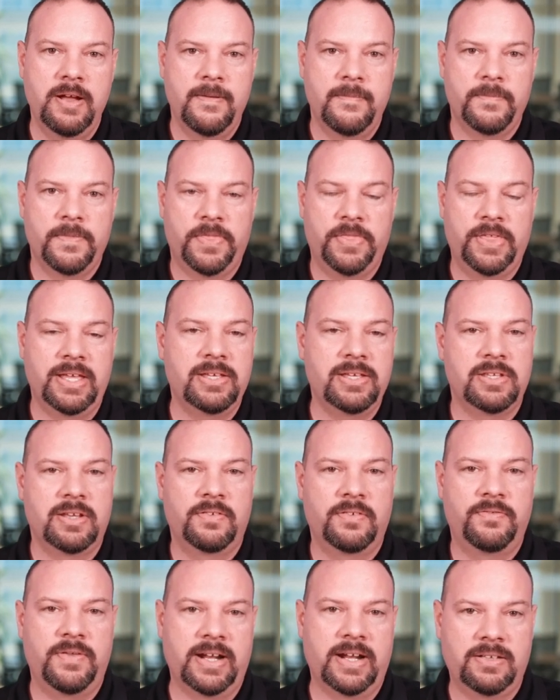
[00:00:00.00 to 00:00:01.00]
things that
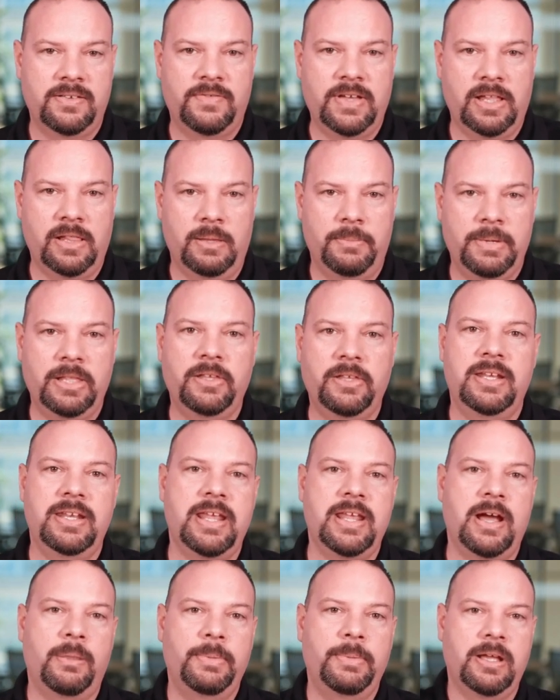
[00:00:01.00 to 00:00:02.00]
affect availability now
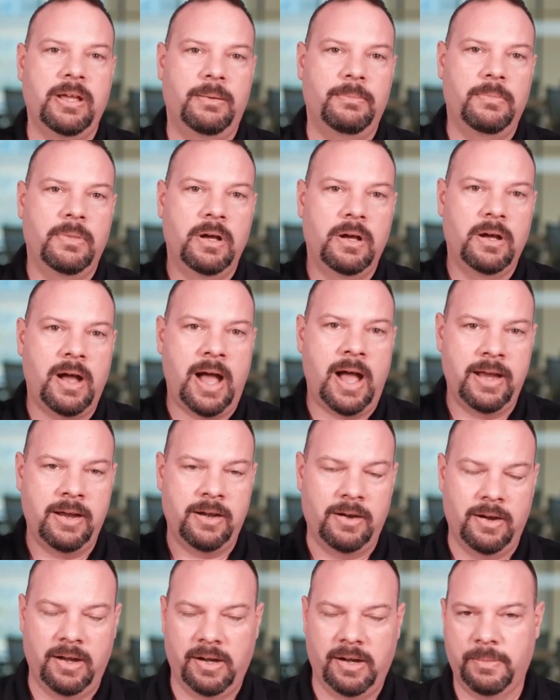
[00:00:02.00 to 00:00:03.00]
become higher
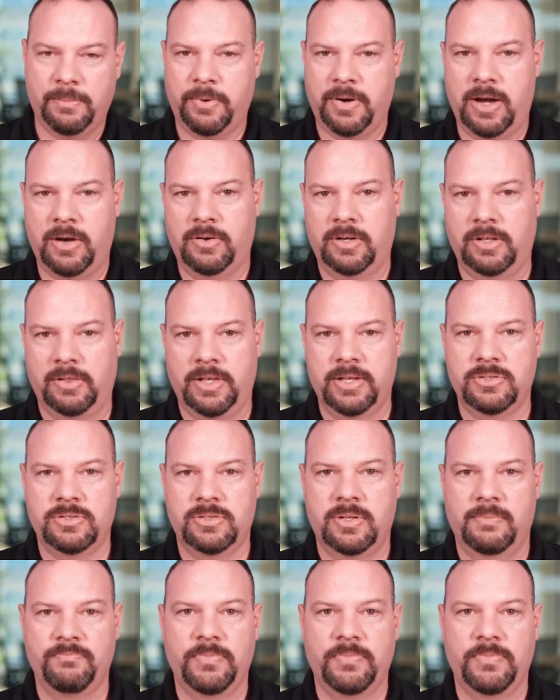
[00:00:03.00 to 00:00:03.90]
on our priority list.